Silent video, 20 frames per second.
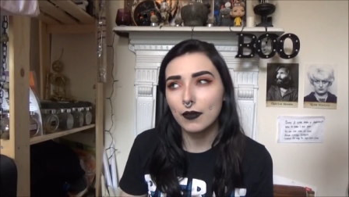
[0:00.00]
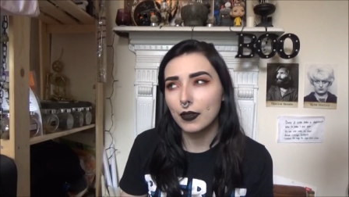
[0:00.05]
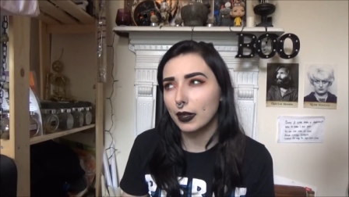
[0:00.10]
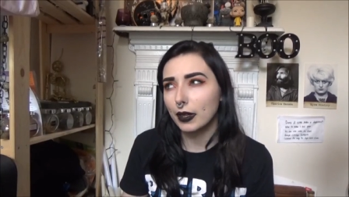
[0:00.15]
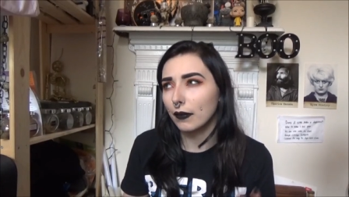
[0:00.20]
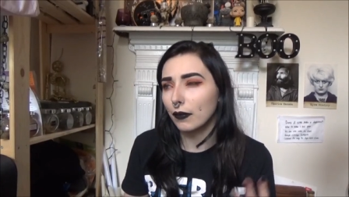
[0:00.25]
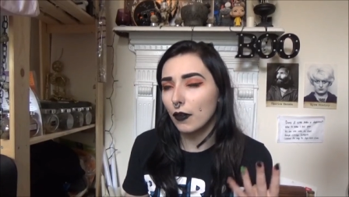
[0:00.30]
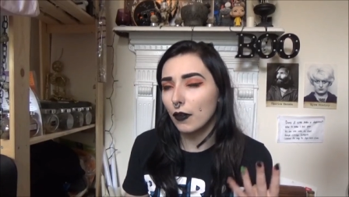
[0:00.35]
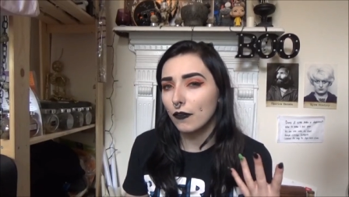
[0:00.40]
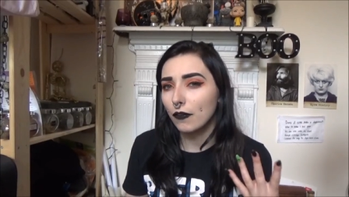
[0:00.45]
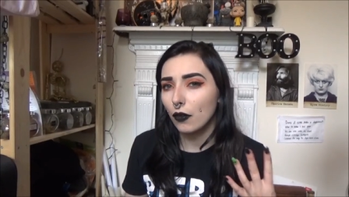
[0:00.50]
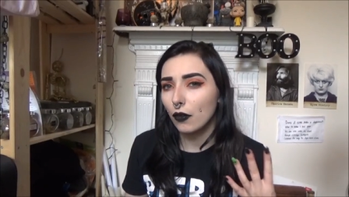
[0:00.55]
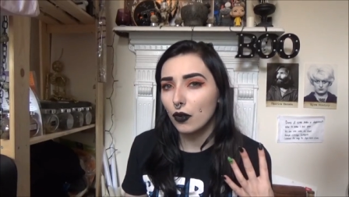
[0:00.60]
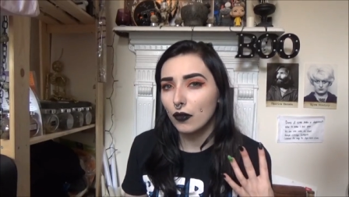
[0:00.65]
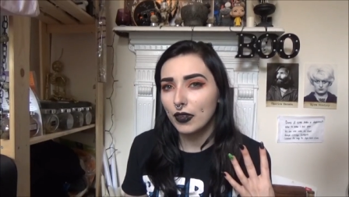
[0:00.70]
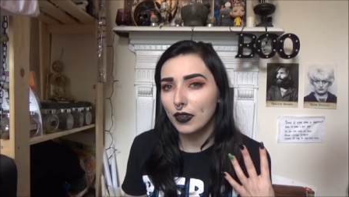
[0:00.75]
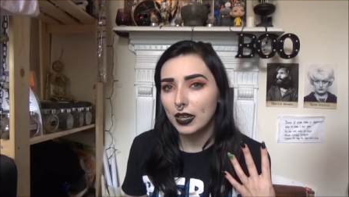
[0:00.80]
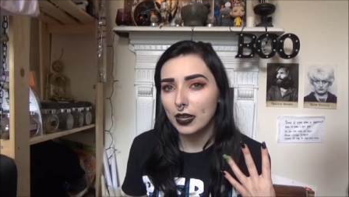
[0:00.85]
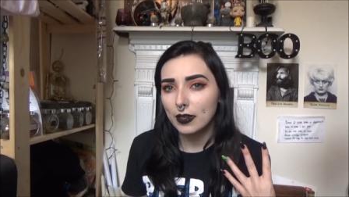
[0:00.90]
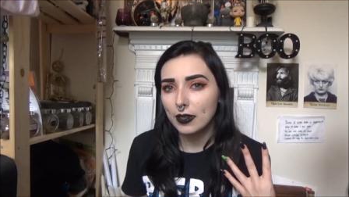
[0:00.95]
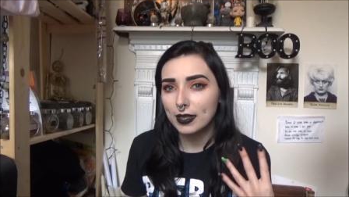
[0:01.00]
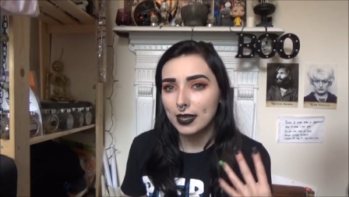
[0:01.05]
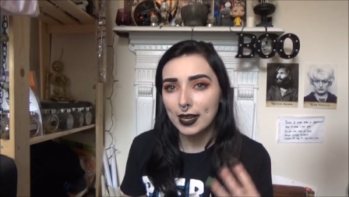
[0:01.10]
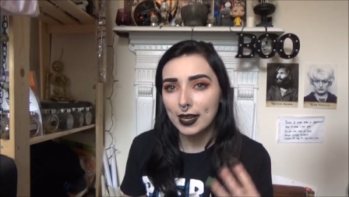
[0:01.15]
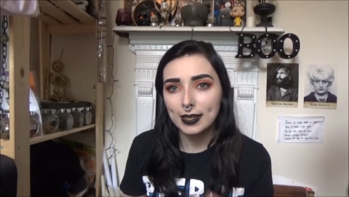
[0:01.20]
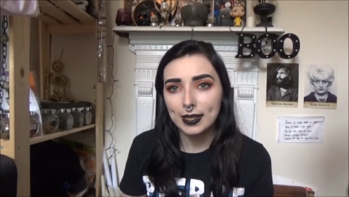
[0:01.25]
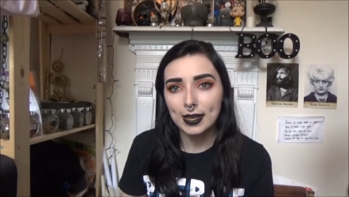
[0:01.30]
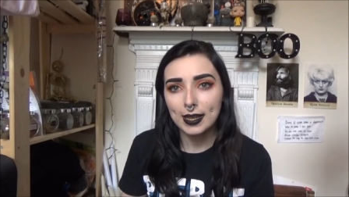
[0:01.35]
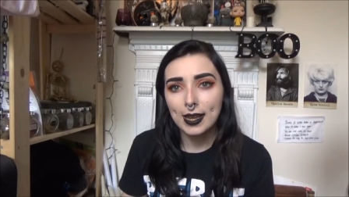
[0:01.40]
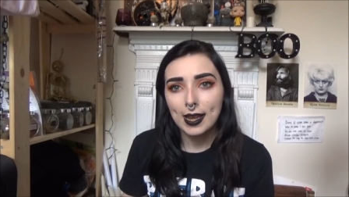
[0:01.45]
I think I've got four videos to
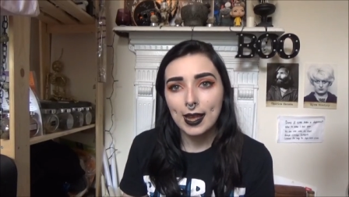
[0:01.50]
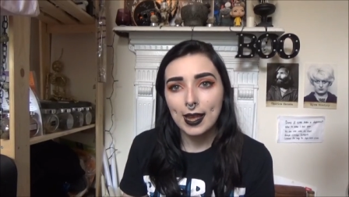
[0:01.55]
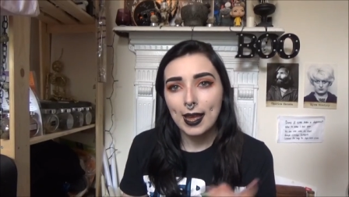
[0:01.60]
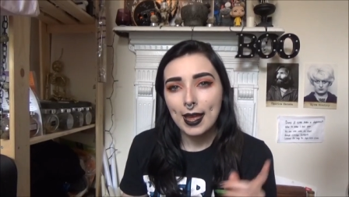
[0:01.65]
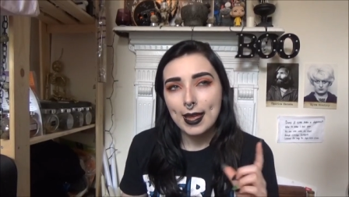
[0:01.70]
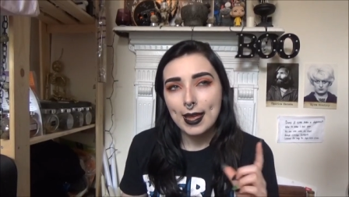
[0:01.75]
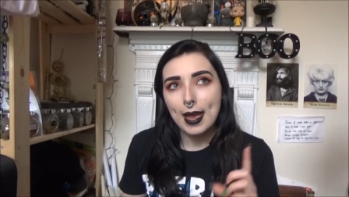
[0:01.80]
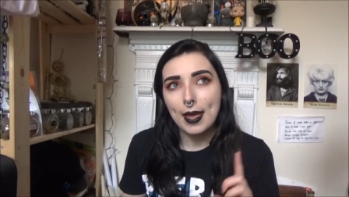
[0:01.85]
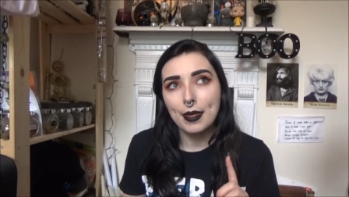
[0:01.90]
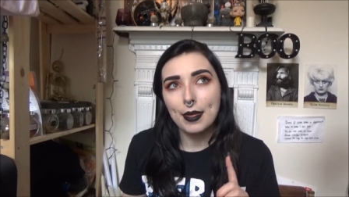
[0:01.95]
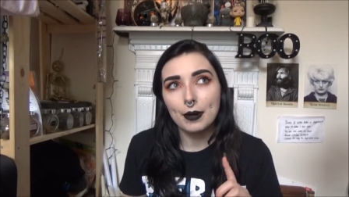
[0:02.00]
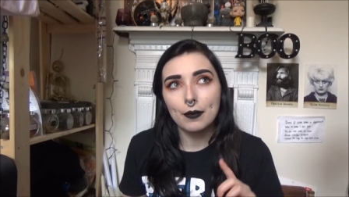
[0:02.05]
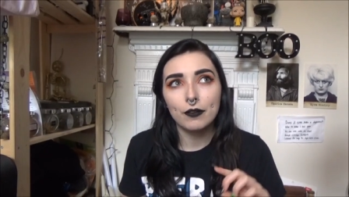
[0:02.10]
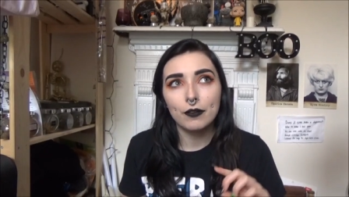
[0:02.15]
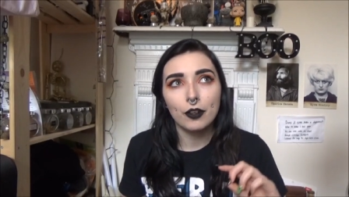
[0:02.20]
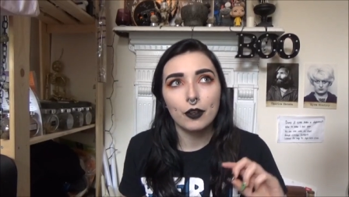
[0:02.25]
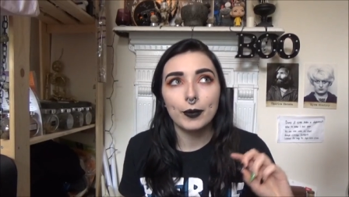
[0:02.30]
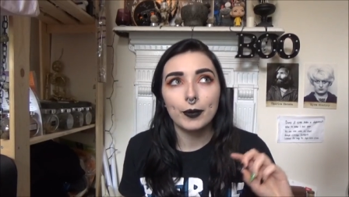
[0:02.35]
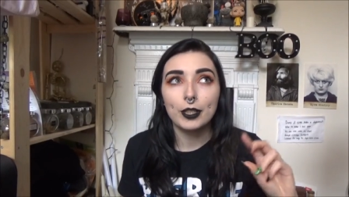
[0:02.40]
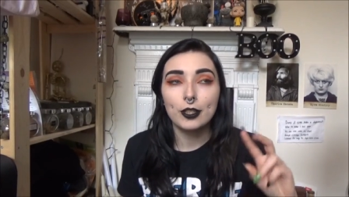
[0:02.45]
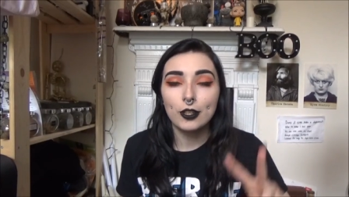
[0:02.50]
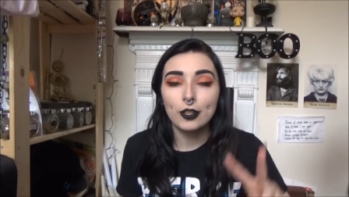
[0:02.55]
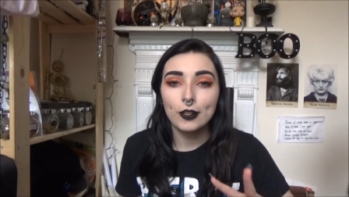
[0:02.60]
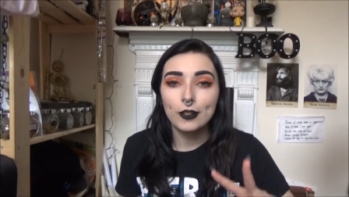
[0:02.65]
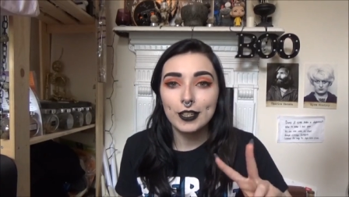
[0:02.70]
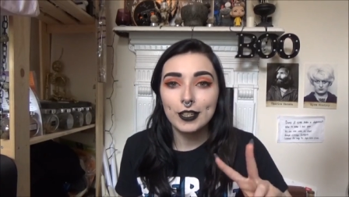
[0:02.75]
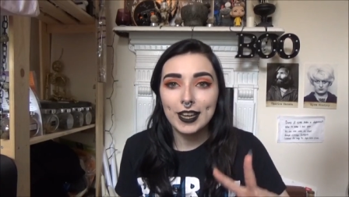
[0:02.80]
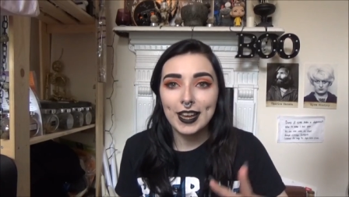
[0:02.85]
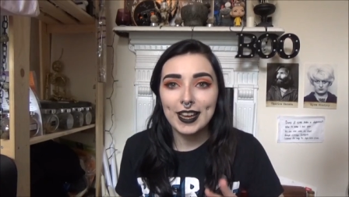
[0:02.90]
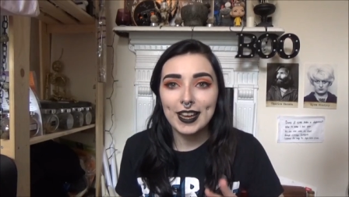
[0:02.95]
edit, and then I'm filming two
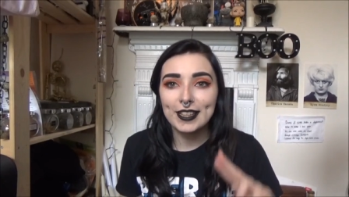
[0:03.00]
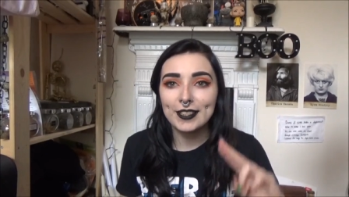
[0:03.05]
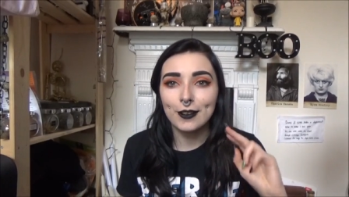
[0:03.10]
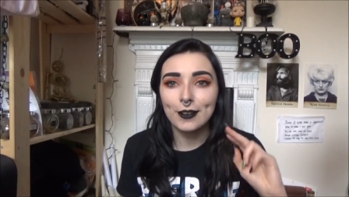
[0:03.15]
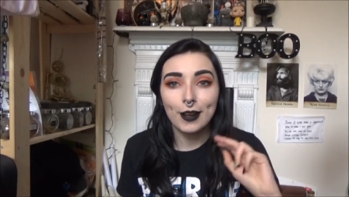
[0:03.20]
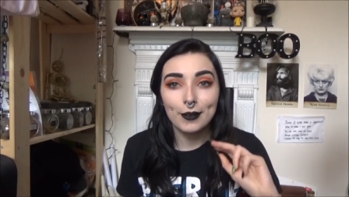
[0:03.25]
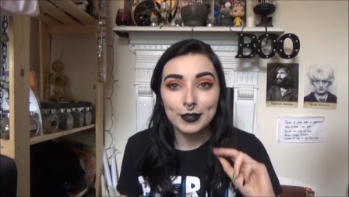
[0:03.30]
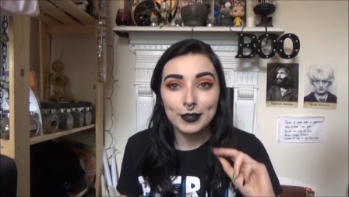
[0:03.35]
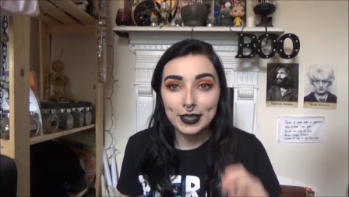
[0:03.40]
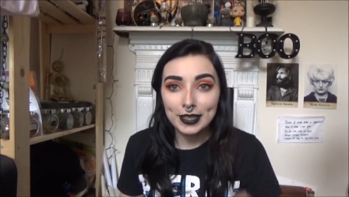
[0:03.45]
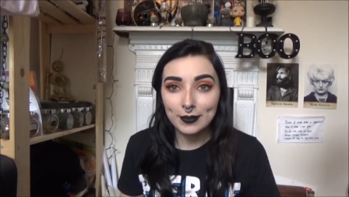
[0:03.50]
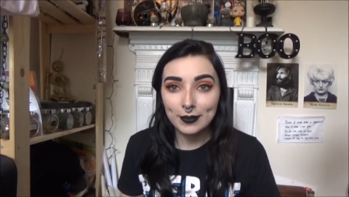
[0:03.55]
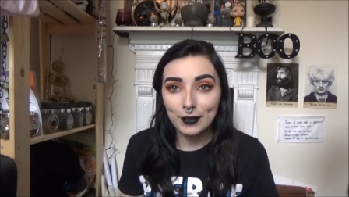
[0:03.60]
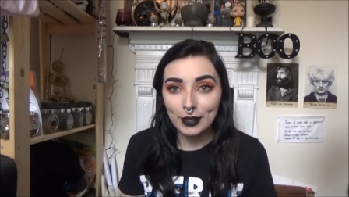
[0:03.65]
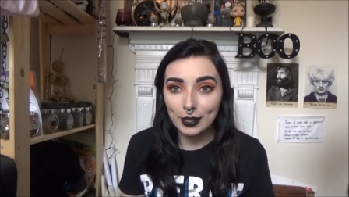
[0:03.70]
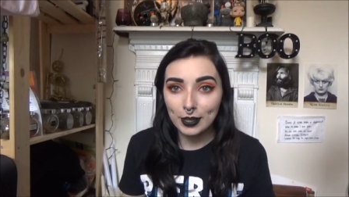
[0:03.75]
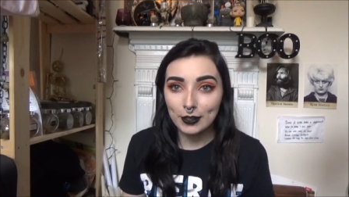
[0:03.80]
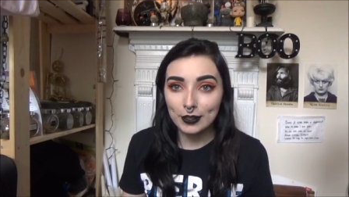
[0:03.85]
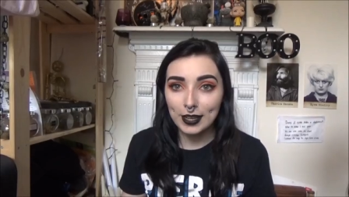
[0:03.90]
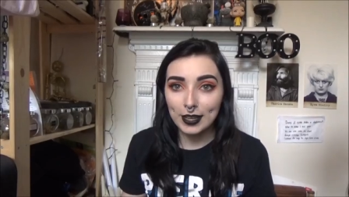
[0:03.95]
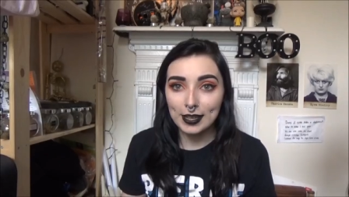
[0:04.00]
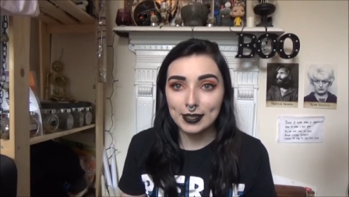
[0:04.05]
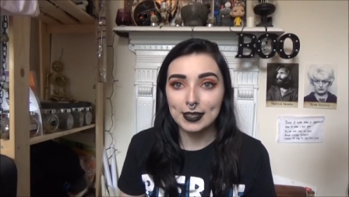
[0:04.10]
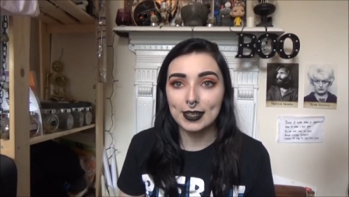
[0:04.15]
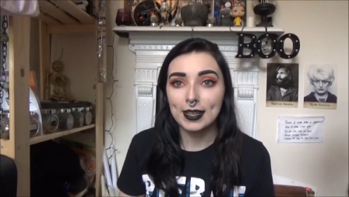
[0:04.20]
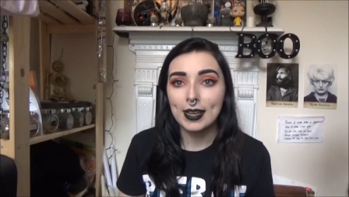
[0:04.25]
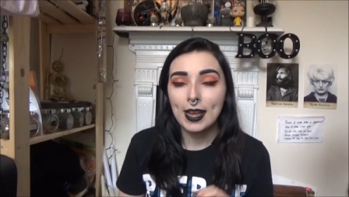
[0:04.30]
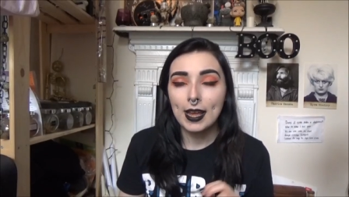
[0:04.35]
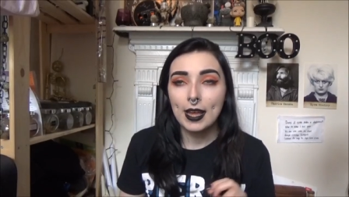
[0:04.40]
today, so I have six videos to edit,